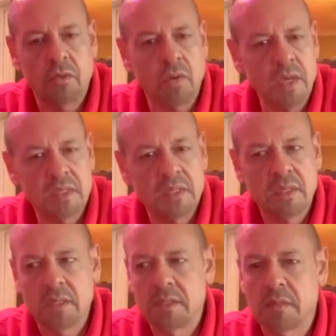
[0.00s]

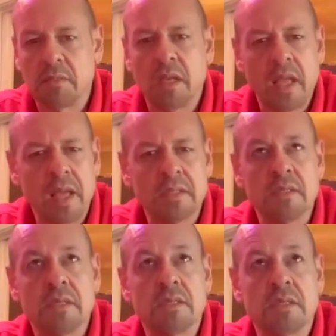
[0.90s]
Grace, some
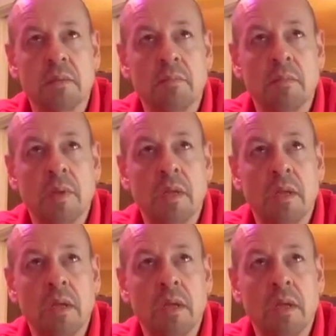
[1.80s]
class, some